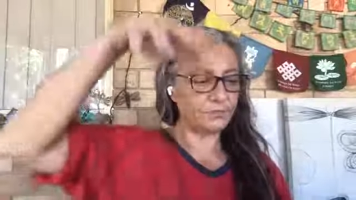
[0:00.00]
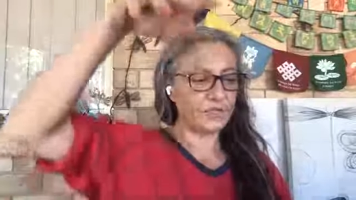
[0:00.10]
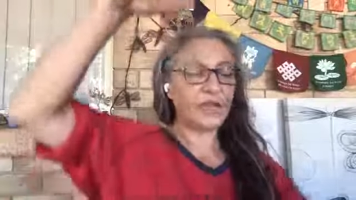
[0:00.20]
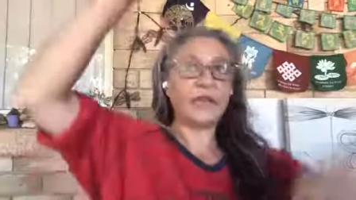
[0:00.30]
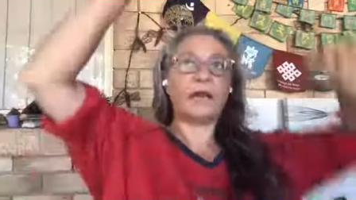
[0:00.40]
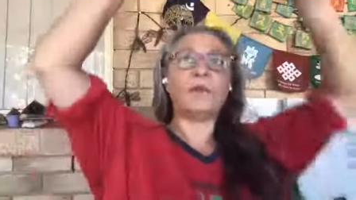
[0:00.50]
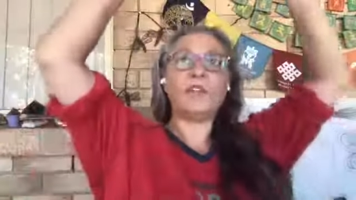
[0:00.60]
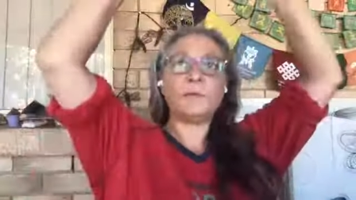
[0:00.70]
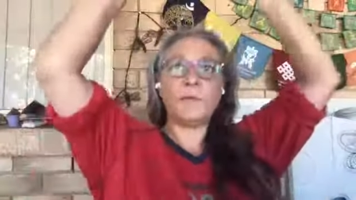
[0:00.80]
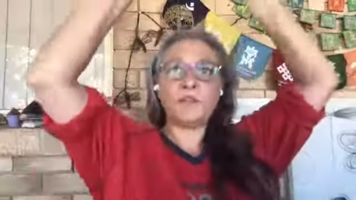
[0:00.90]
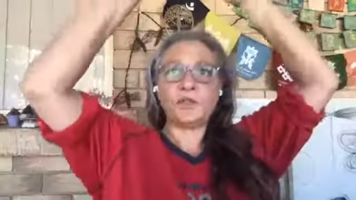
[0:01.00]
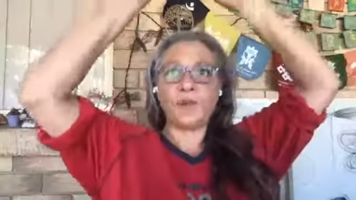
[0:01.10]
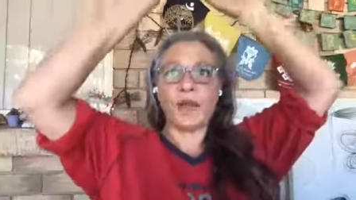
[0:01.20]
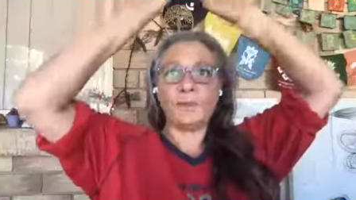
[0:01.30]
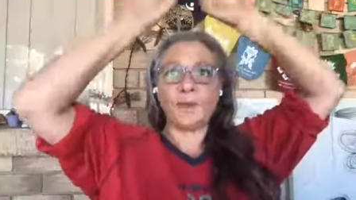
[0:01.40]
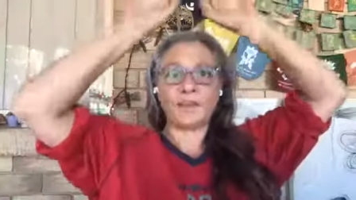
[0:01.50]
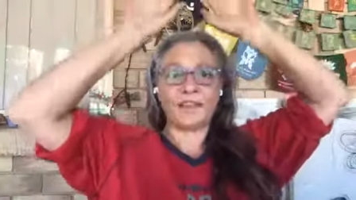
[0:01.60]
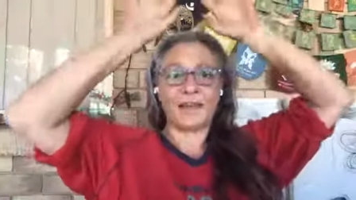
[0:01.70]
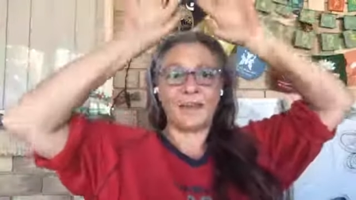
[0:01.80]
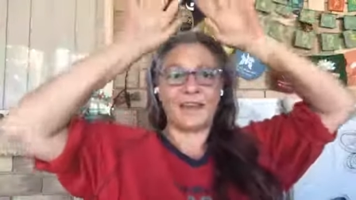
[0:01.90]
Okay, now we just picture rainbows
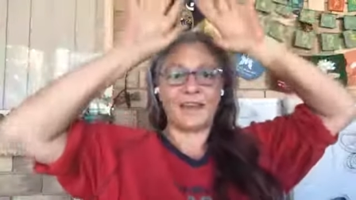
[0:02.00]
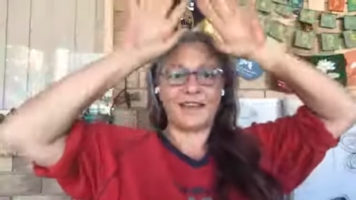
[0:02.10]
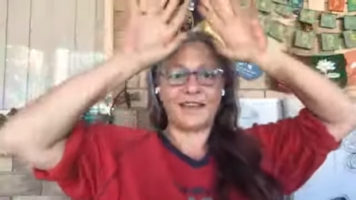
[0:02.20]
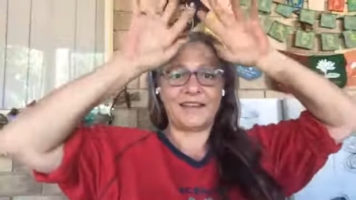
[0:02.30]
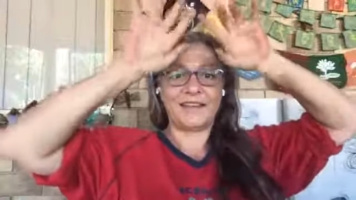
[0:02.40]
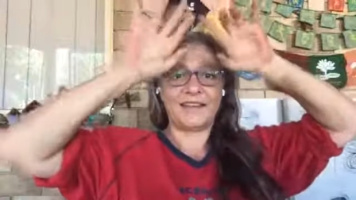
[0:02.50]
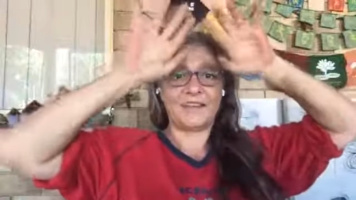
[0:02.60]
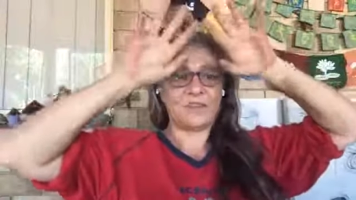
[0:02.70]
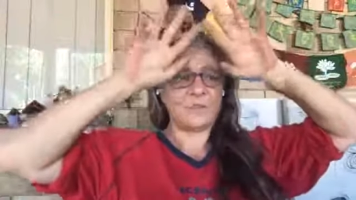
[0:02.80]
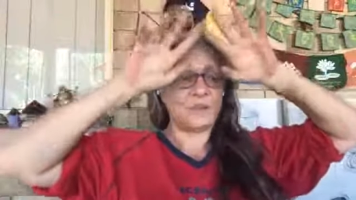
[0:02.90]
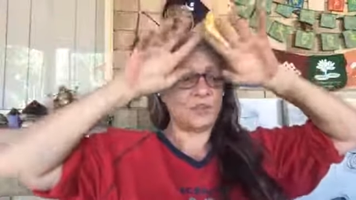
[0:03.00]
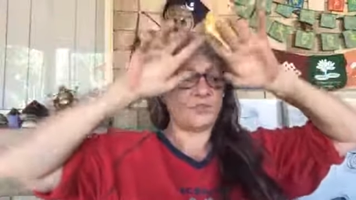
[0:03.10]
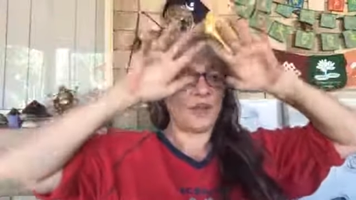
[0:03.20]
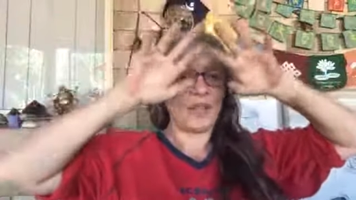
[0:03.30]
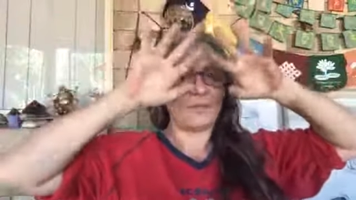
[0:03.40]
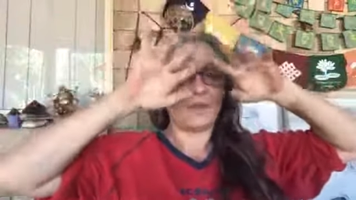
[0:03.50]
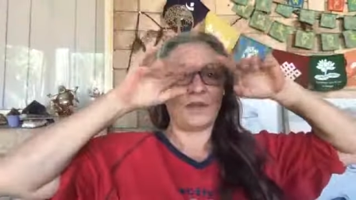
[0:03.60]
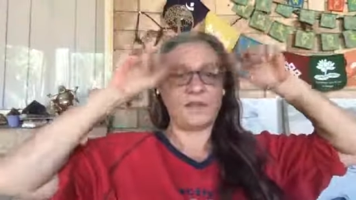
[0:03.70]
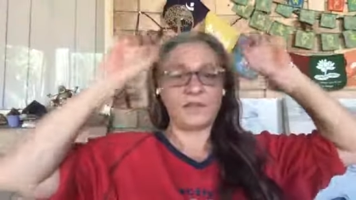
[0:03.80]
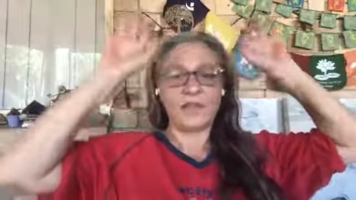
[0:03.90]
coming in. Just picture
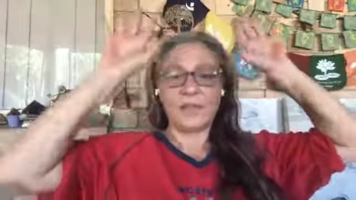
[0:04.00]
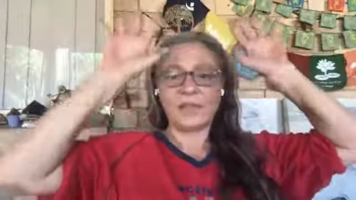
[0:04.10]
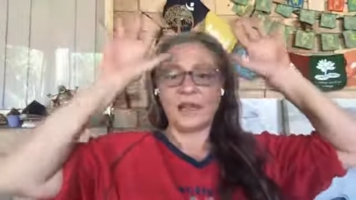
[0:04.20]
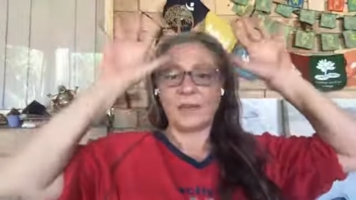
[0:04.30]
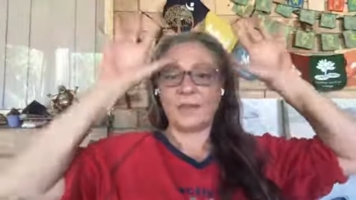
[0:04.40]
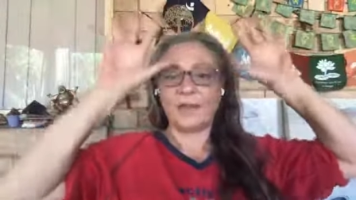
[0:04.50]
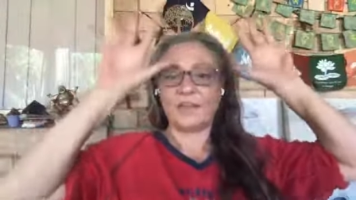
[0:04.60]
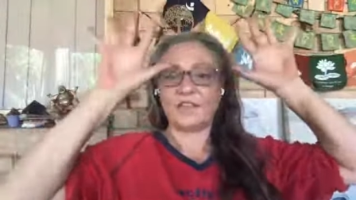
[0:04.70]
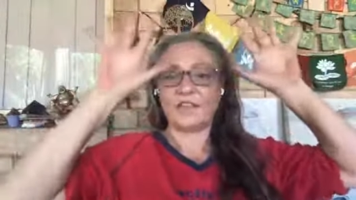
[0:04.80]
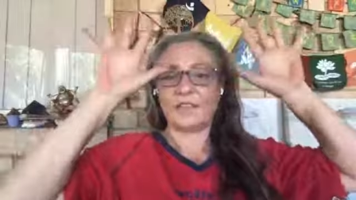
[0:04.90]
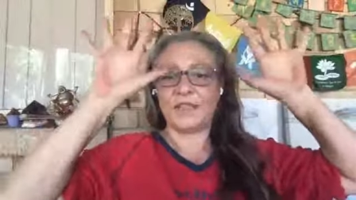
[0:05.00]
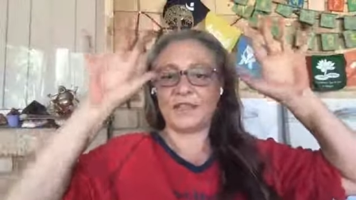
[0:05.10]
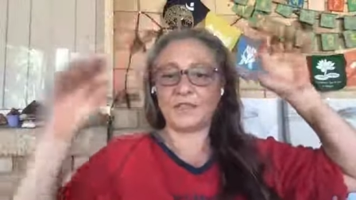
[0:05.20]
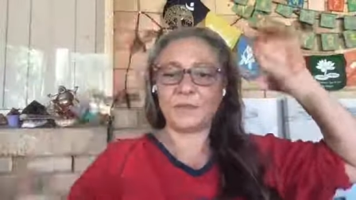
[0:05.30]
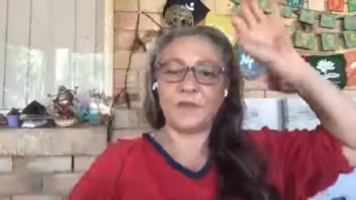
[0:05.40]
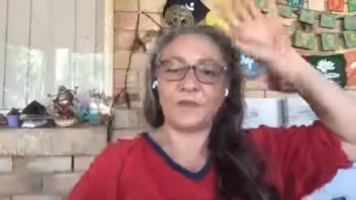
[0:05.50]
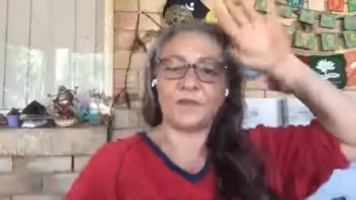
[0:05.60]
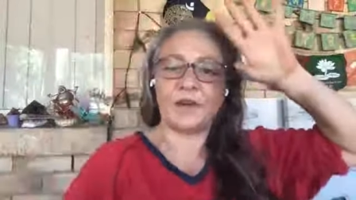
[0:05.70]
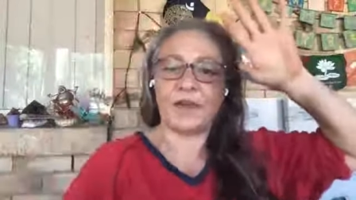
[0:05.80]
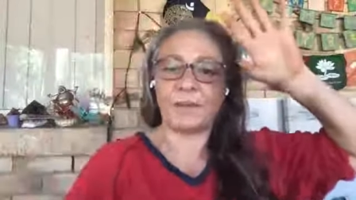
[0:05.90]
rainbows Calming energies down. Just
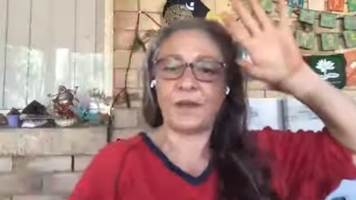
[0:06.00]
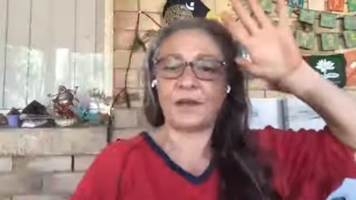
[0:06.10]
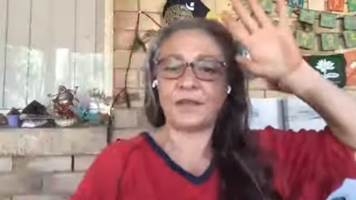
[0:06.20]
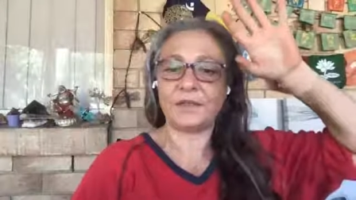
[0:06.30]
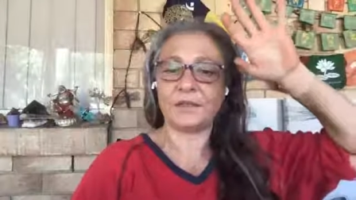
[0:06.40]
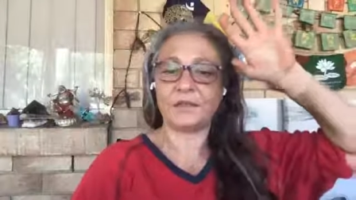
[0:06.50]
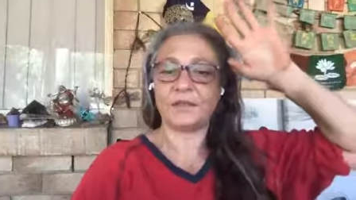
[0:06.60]
picture rainbows.